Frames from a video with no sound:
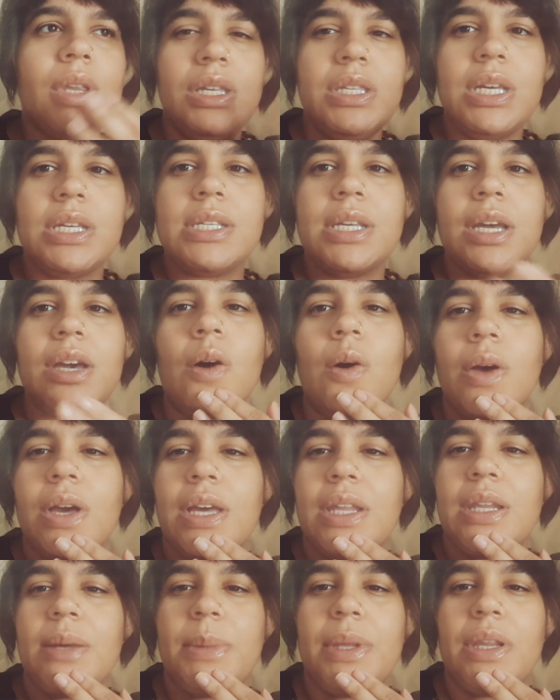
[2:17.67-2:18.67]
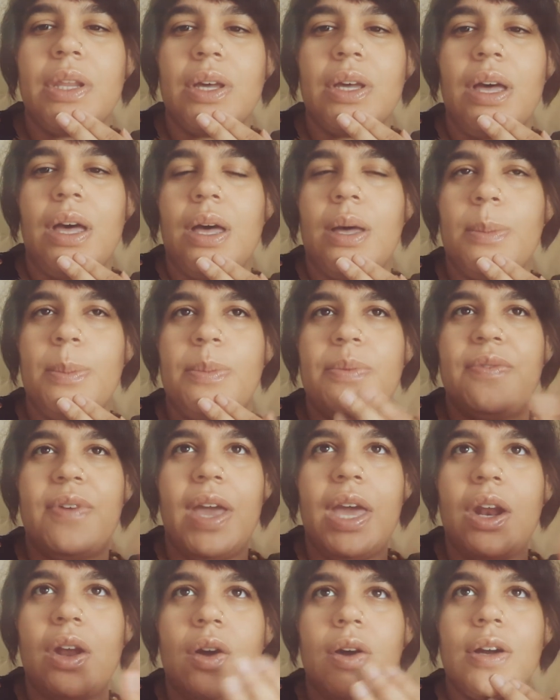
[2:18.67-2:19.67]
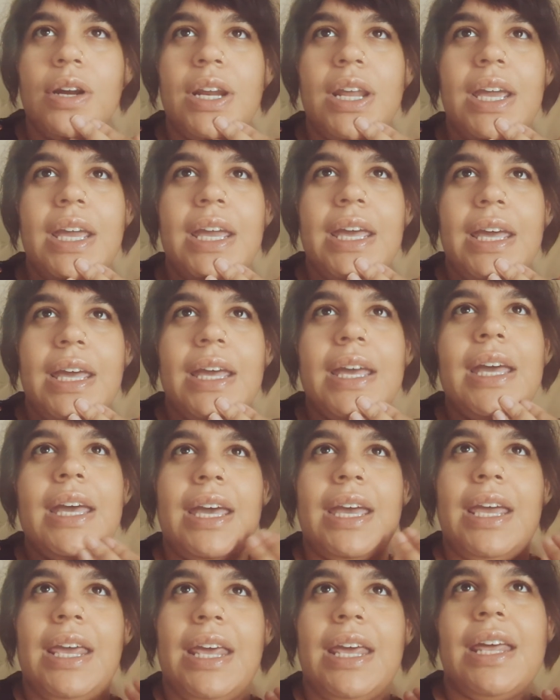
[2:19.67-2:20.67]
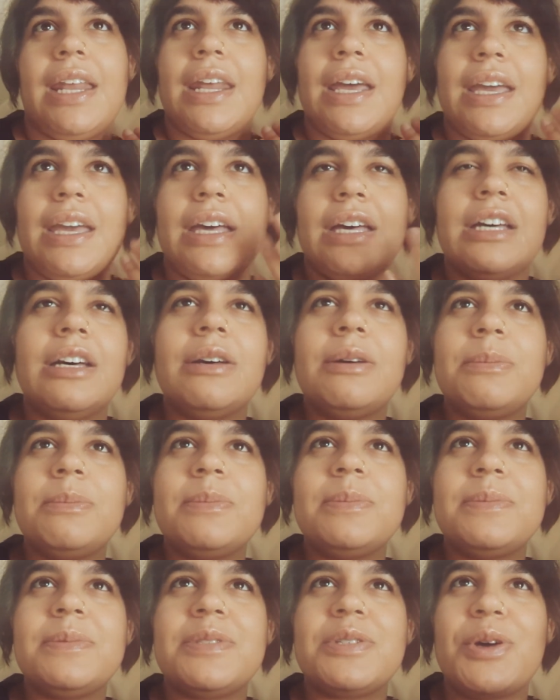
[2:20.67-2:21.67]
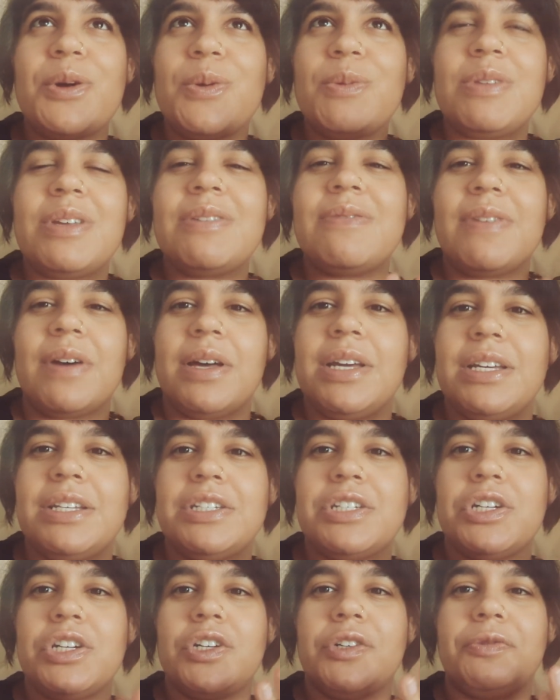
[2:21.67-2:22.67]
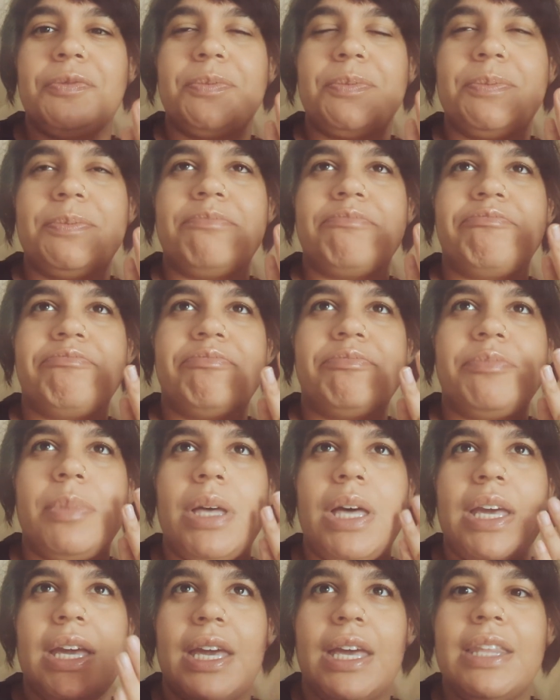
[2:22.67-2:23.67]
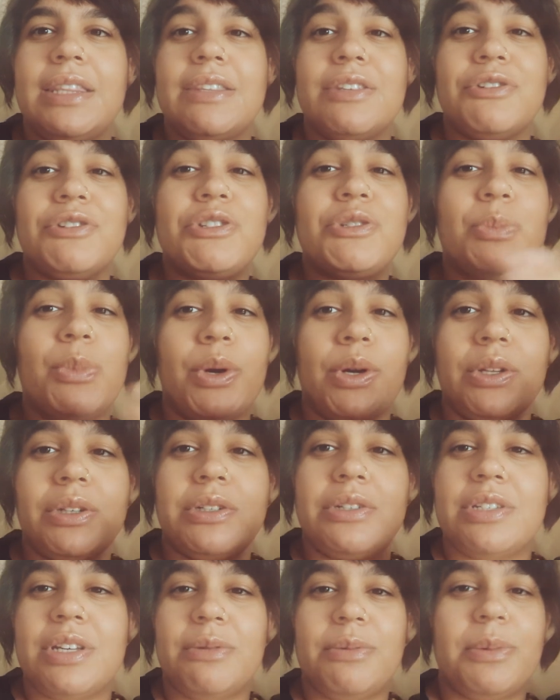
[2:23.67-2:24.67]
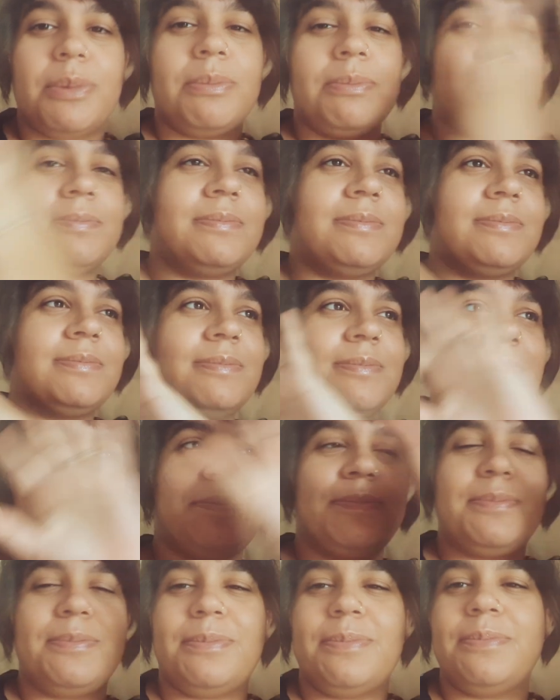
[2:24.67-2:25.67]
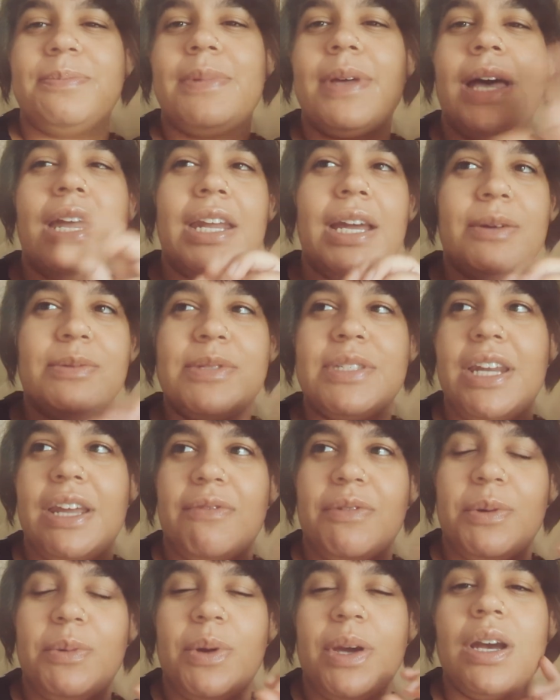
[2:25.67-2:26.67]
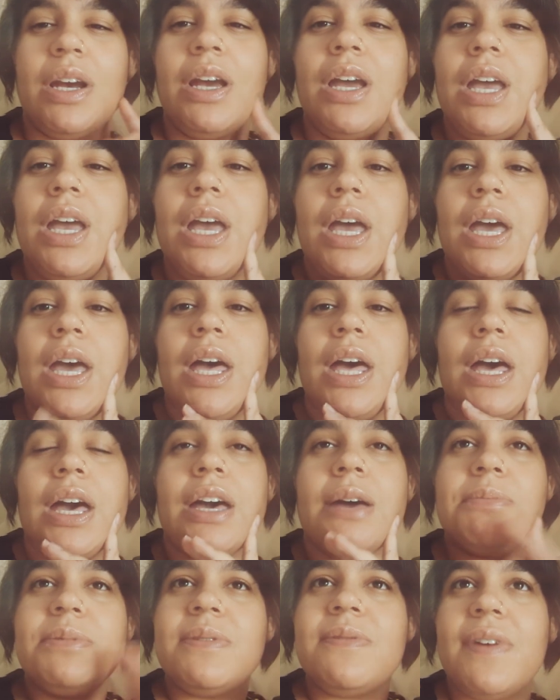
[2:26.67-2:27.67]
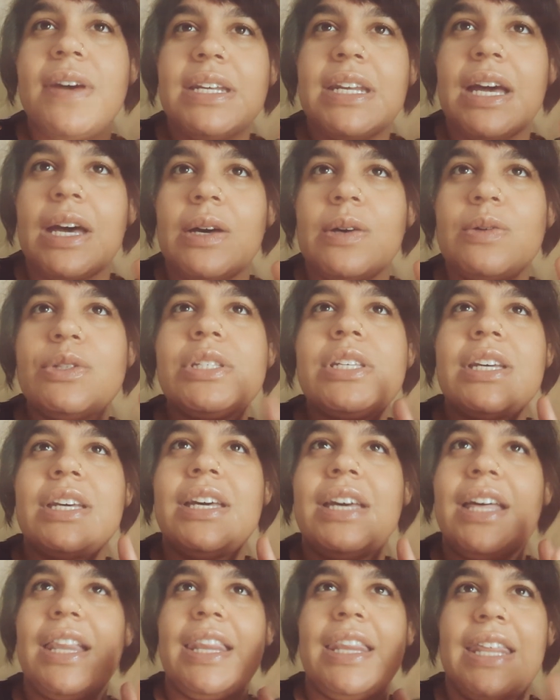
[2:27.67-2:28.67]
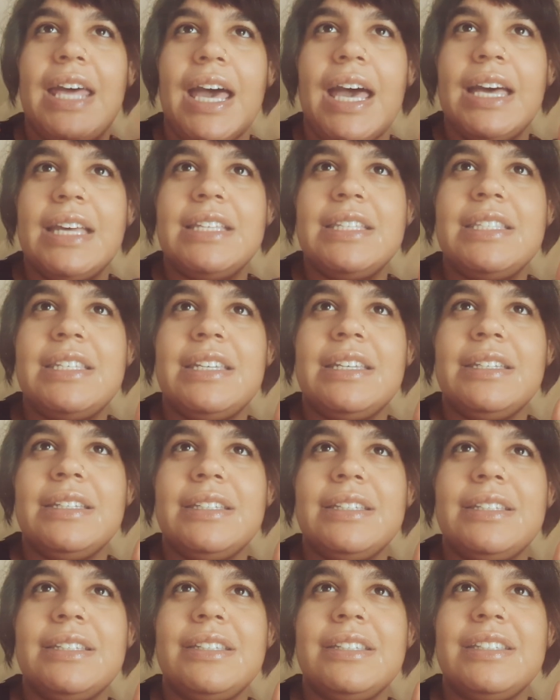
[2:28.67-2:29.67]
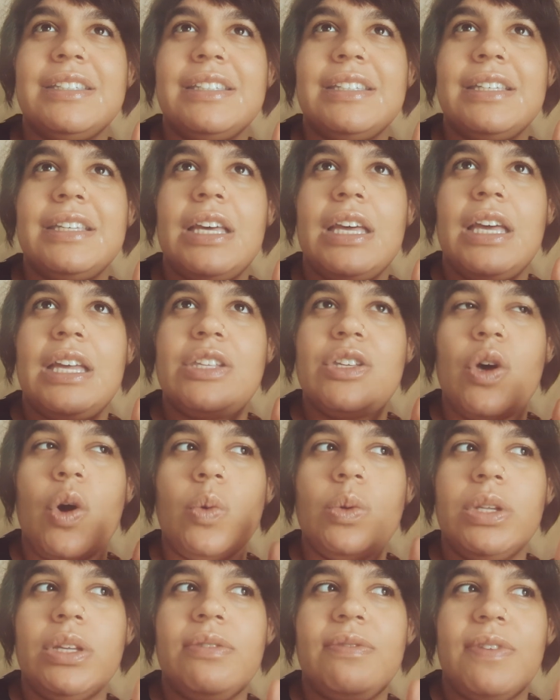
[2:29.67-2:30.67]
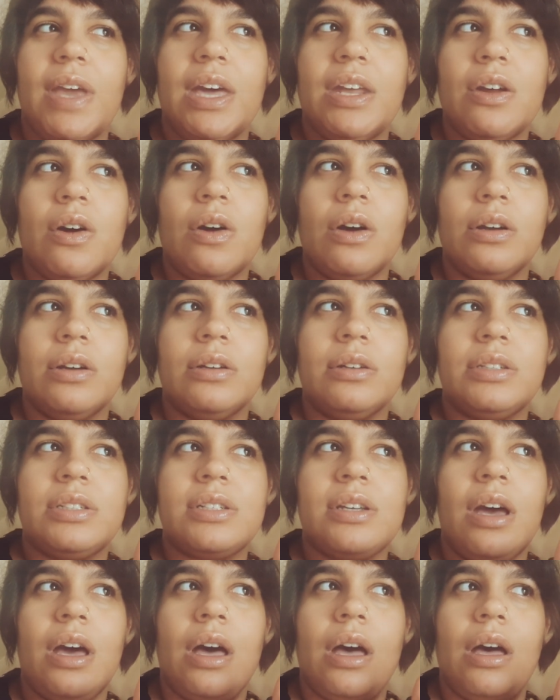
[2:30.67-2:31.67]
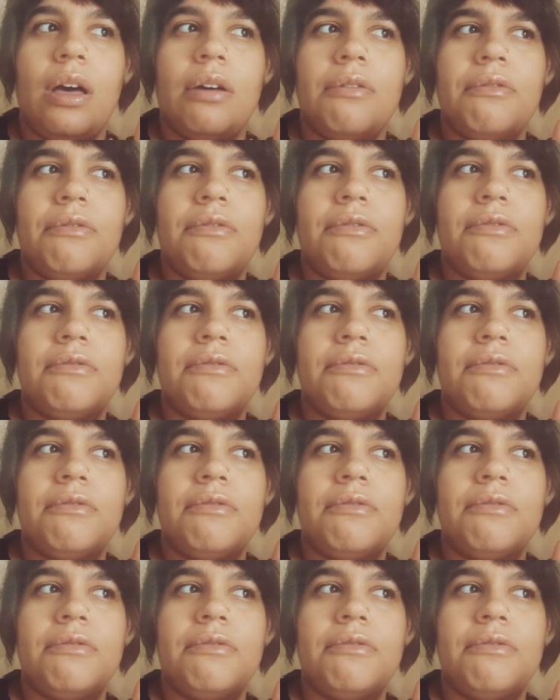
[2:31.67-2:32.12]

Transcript: So I was like, okay, let me look up fan art. And I come to only find, again, there's spoilers. I will announce it everywhere. Come to find out that it's only fan art of